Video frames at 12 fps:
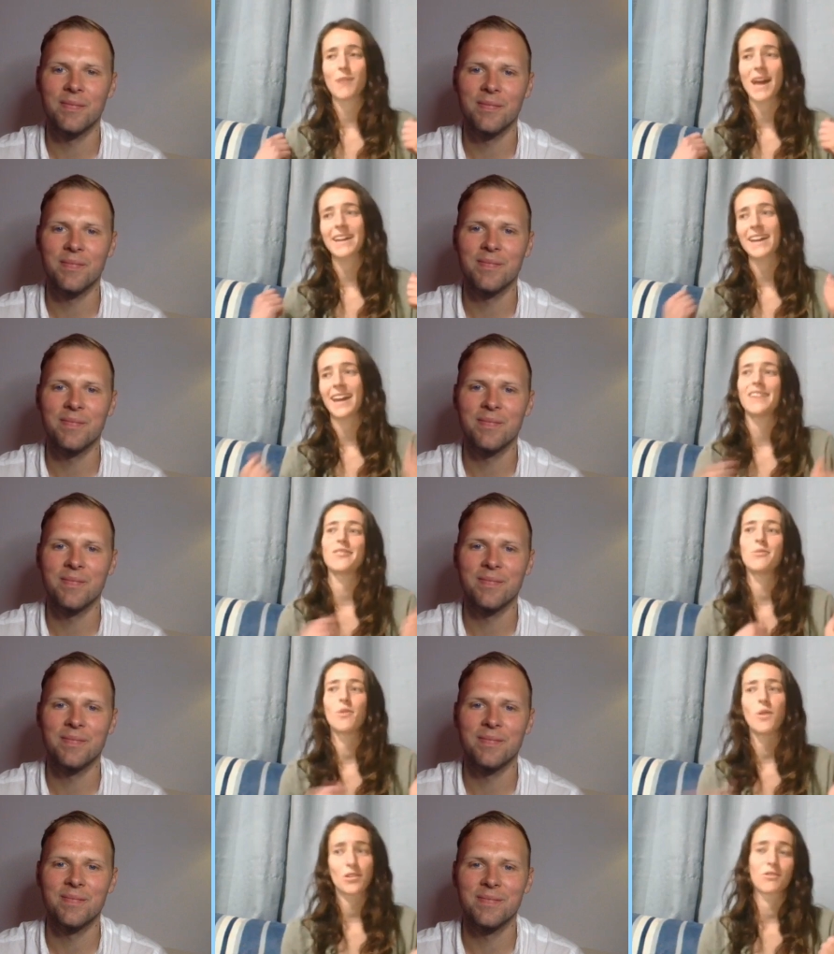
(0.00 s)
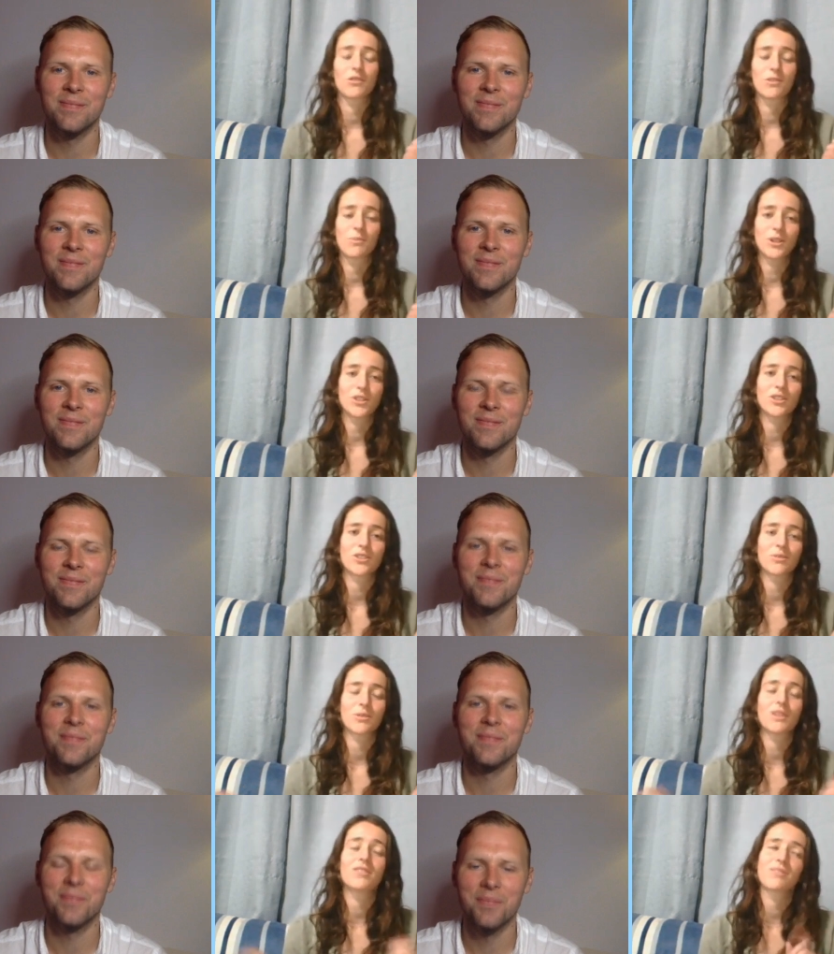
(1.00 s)
Speaker 1: your back and you walk through the bush
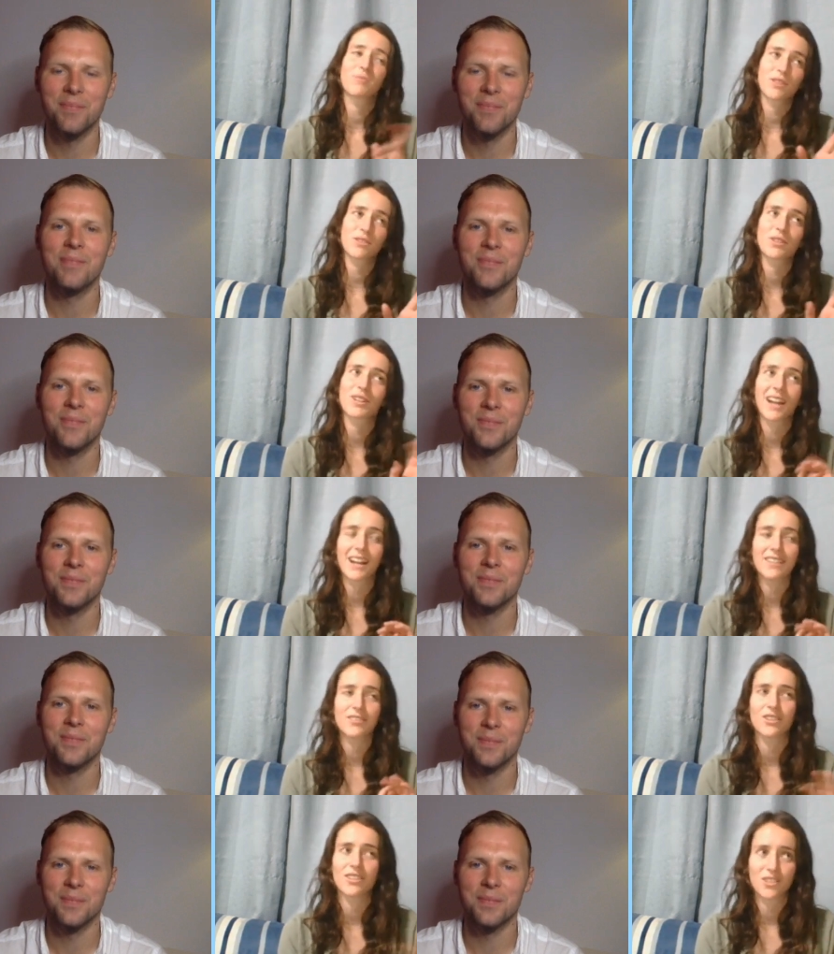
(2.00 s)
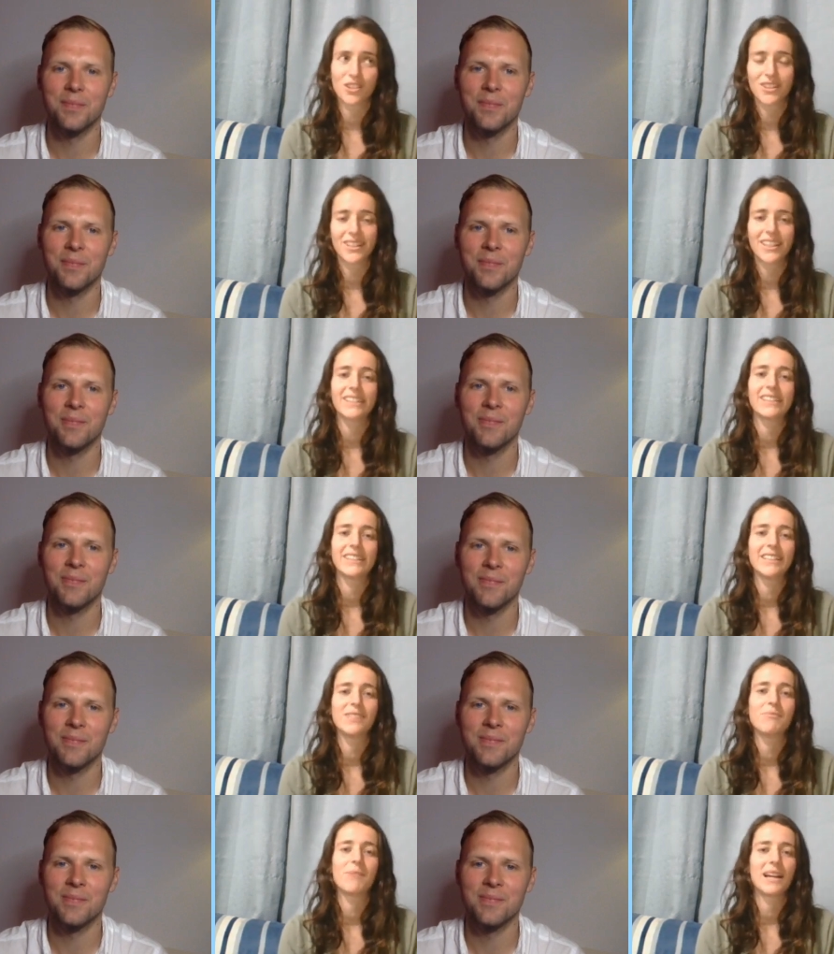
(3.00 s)
with, with tour guide so that you don't get
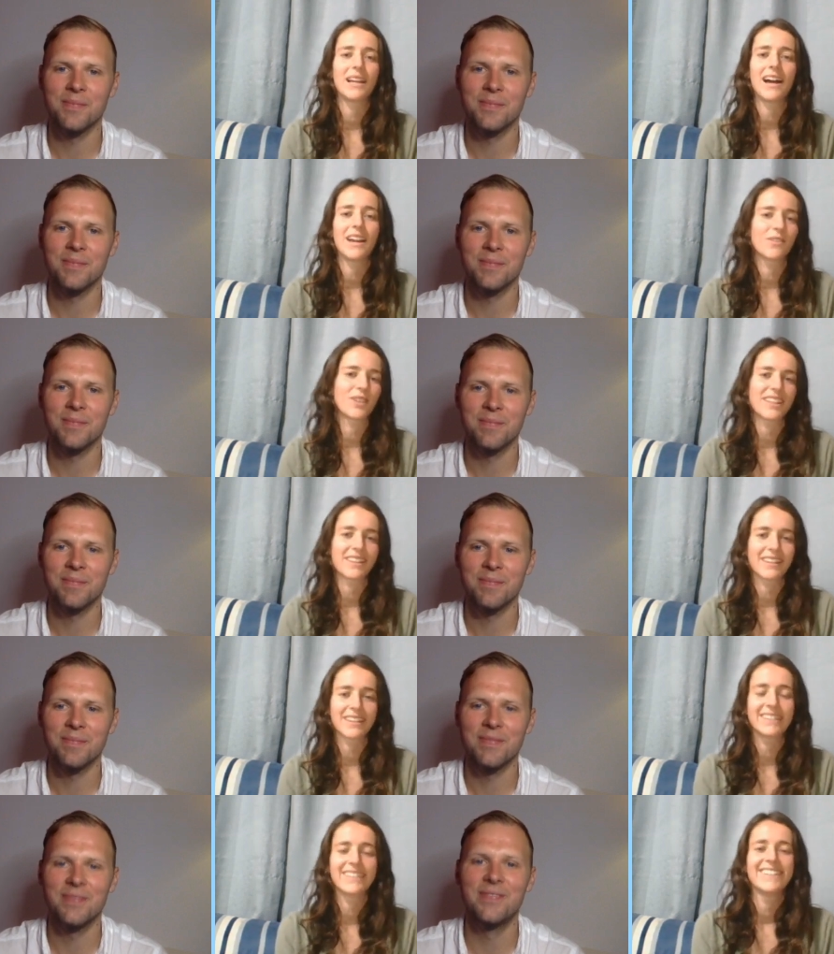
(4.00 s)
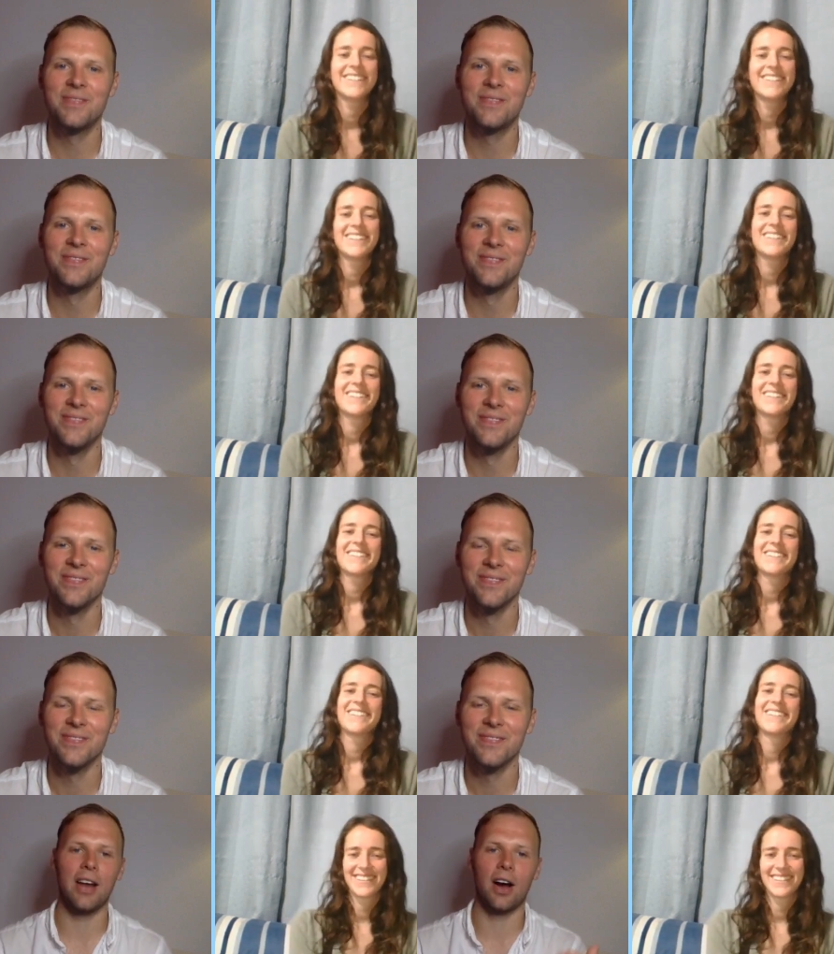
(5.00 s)
eaten by a lion or anything
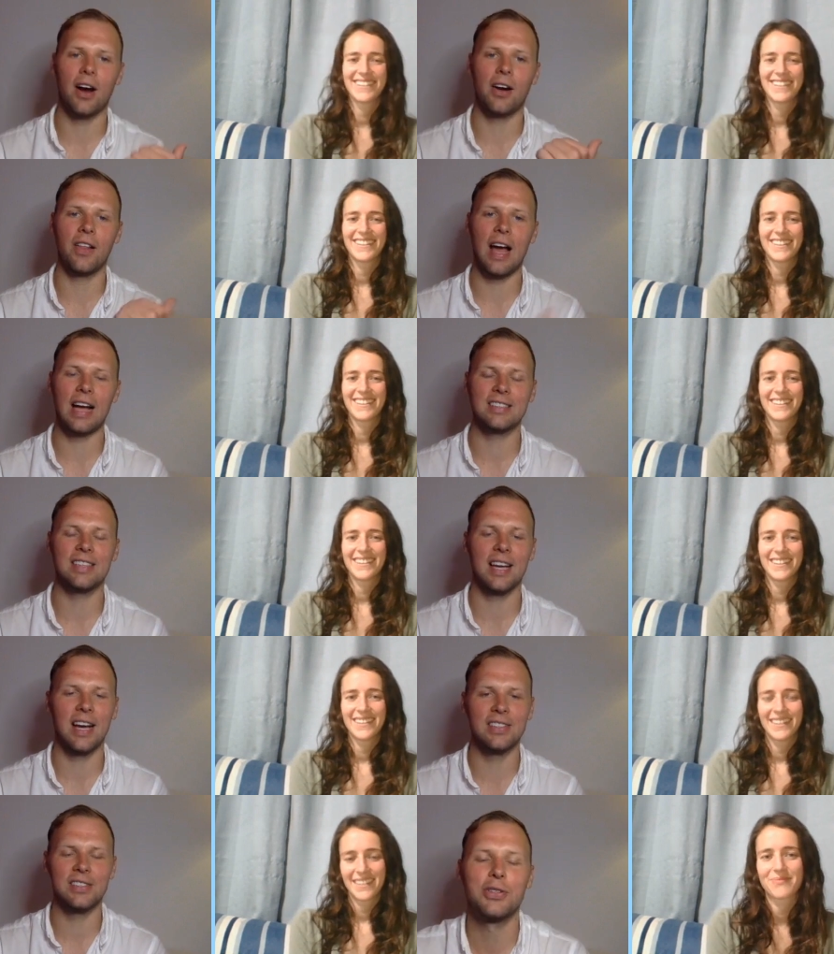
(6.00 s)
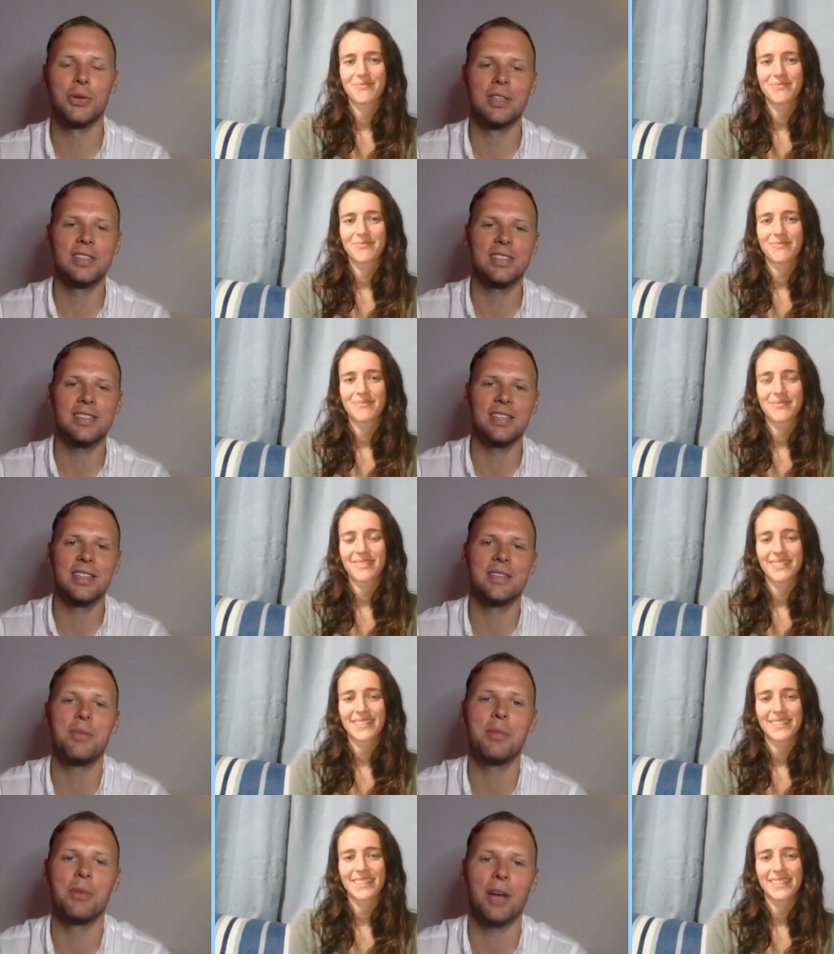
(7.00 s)
Speaker 2: our last guest, tourists
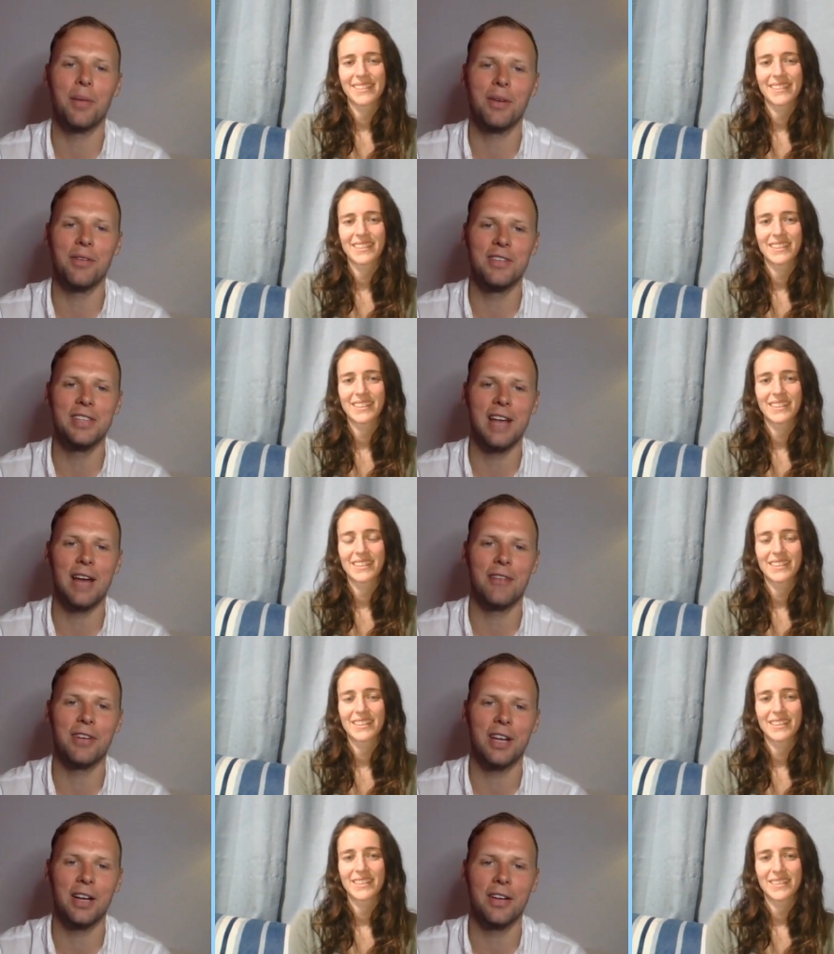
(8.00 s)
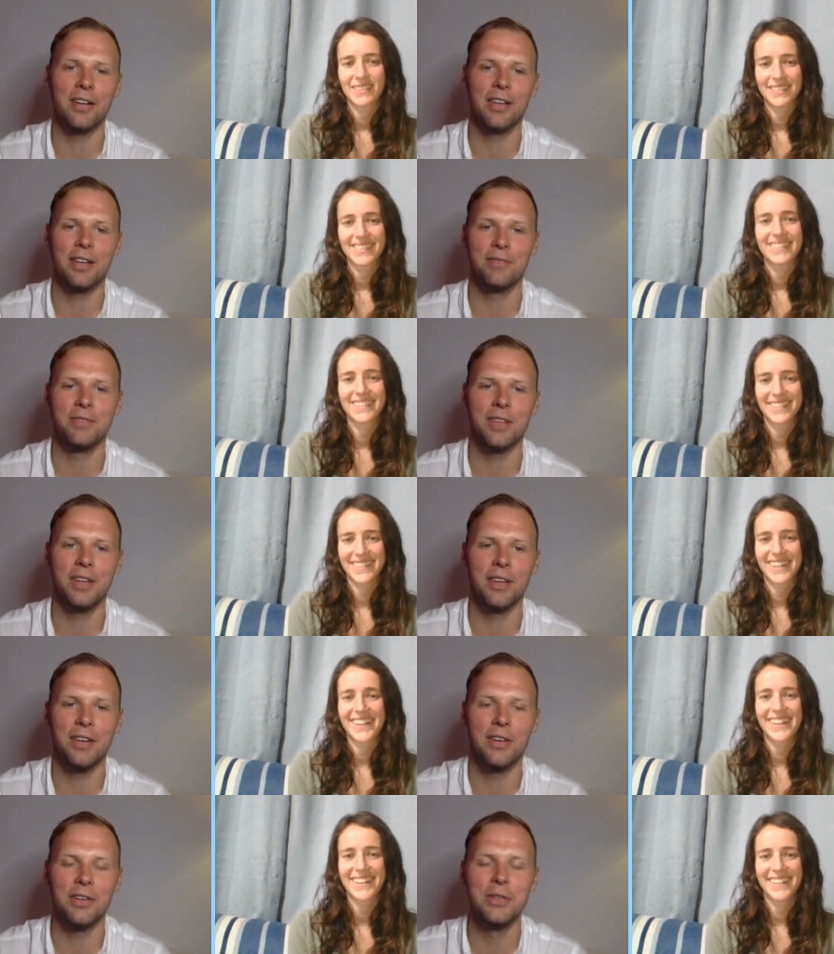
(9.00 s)
and people coming to visit Africa than
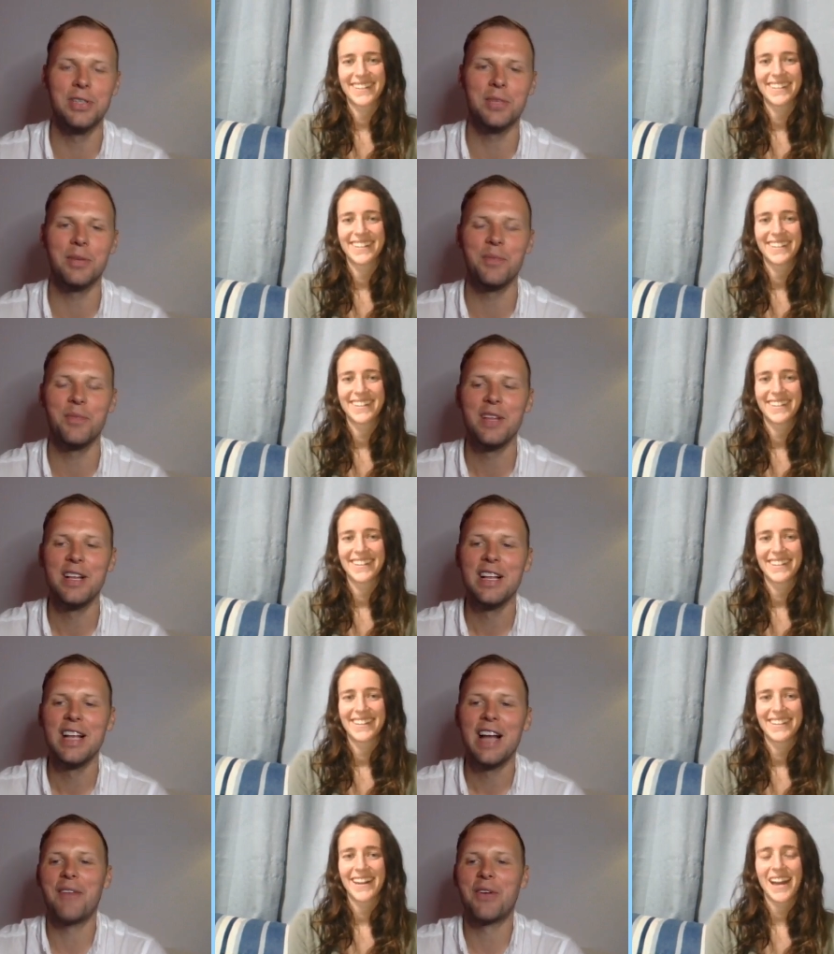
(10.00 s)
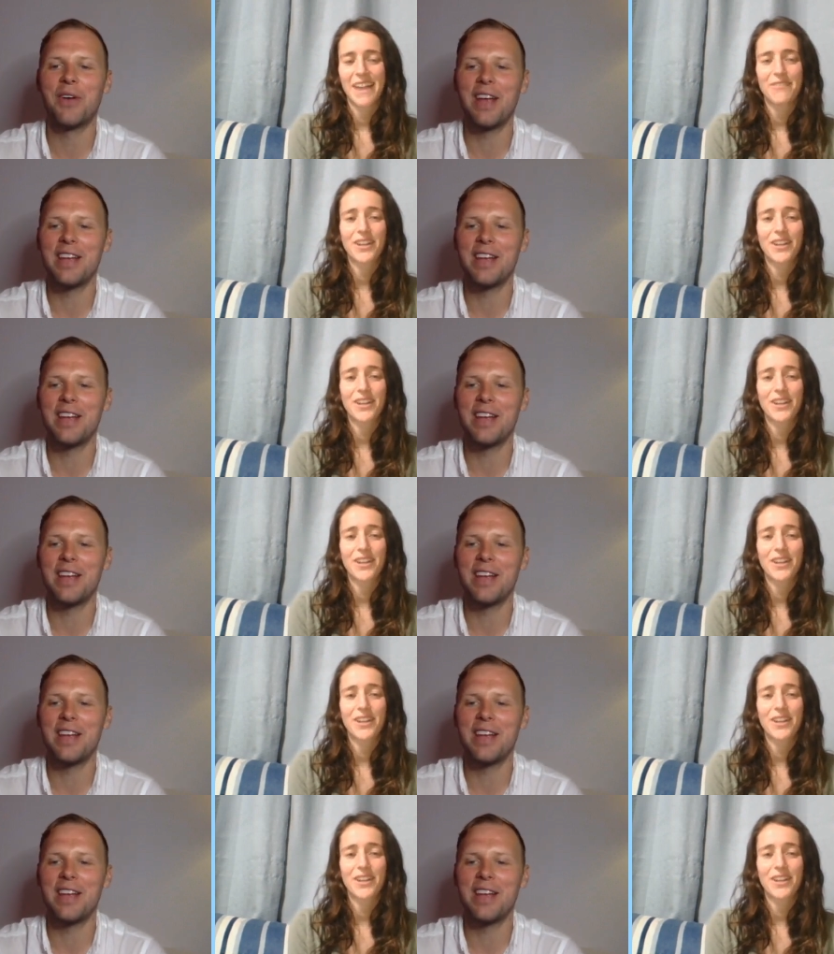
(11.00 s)
than there yeah. used to be. Yeah, Great.